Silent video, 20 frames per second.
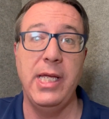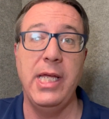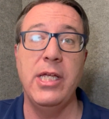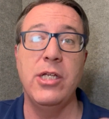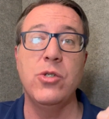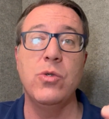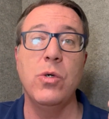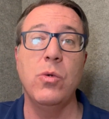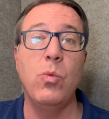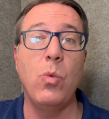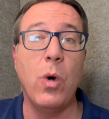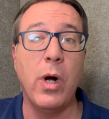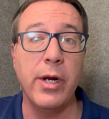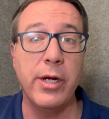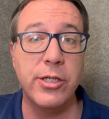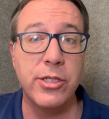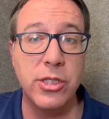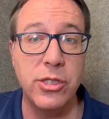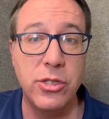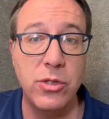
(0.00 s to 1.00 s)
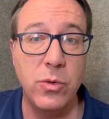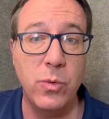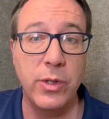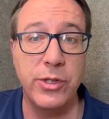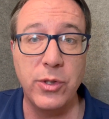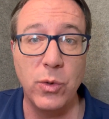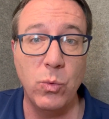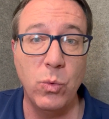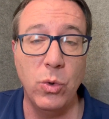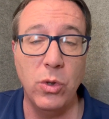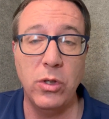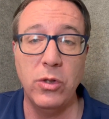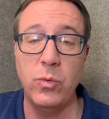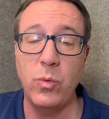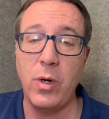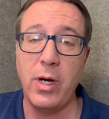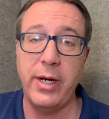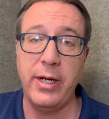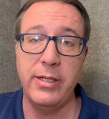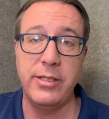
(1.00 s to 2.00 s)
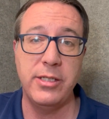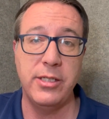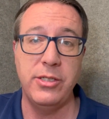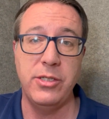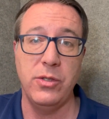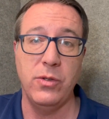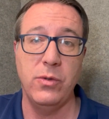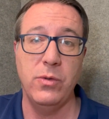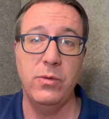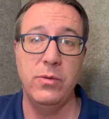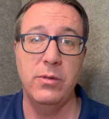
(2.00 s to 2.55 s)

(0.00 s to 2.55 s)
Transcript: Israel wanted to do what the world wanted to do.